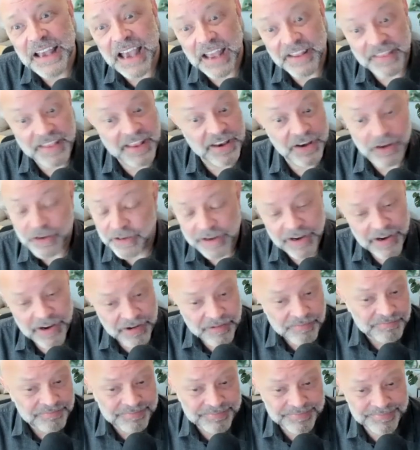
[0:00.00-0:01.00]
and then you'll
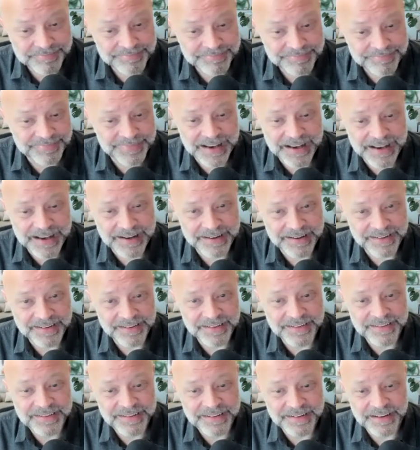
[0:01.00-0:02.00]
hear.
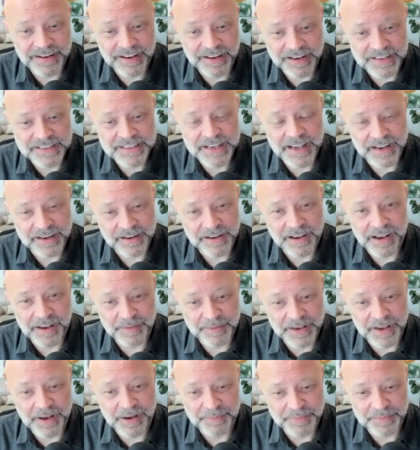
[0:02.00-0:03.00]
And like I said,
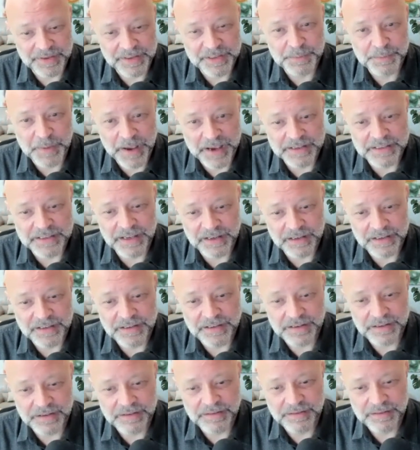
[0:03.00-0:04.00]
I, I'm expecting
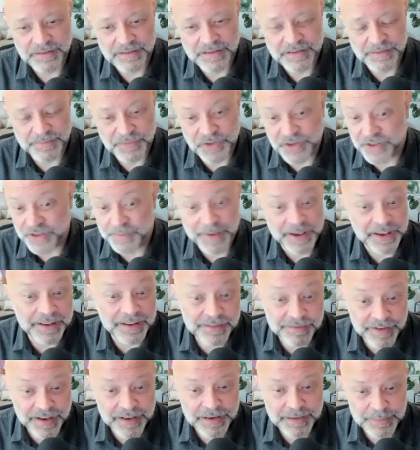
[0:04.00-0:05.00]
to to just make
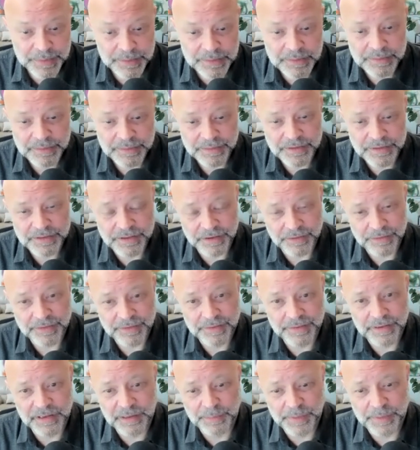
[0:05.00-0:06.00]
it available, so
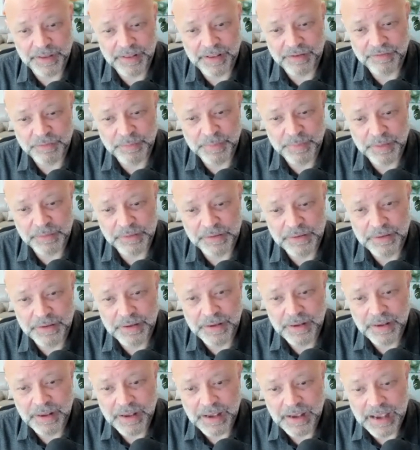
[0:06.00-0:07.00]
it'll be there for people.
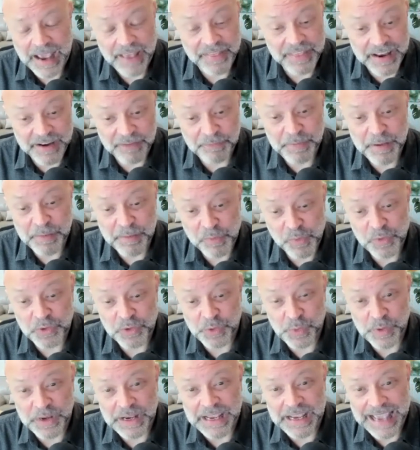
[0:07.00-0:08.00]
And then if people want
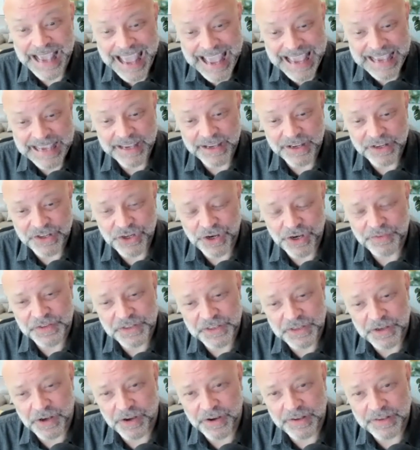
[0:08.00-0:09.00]
to engage, I've
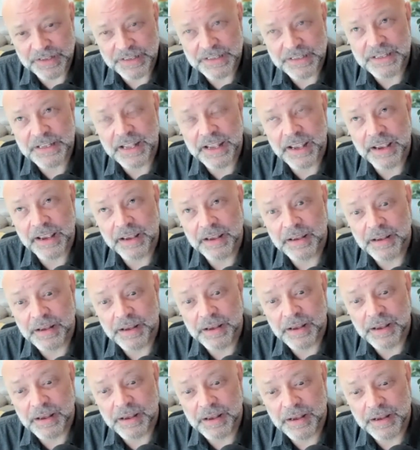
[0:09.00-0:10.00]
started this thing
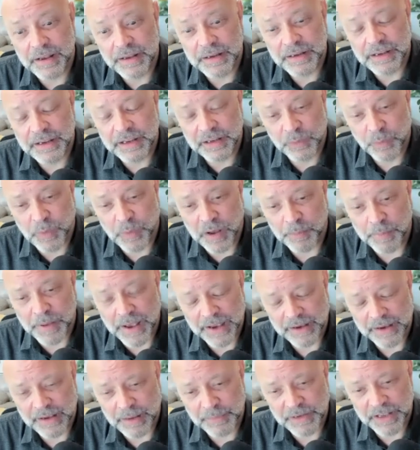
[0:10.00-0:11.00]
a little while
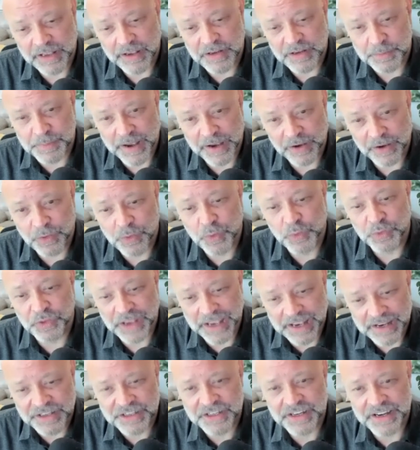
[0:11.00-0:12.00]
back, a couple of years back, called
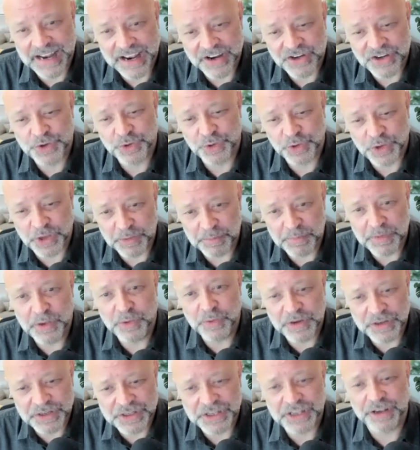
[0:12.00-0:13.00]
the International
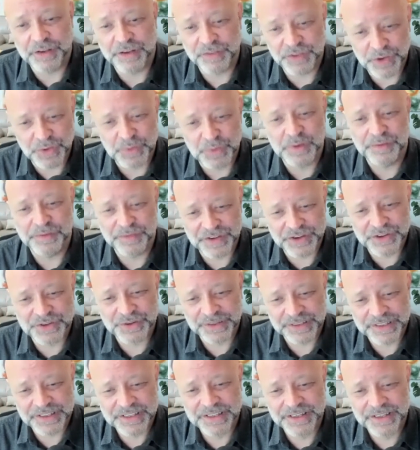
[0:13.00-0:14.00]
Community of
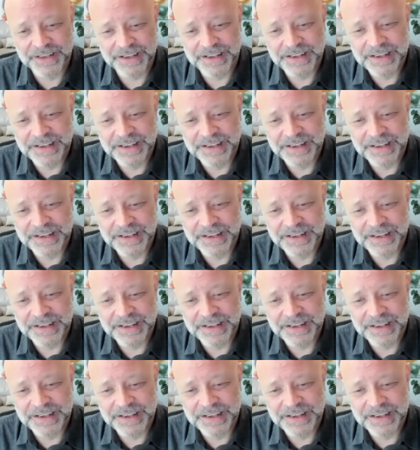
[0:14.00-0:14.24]
Unividuals,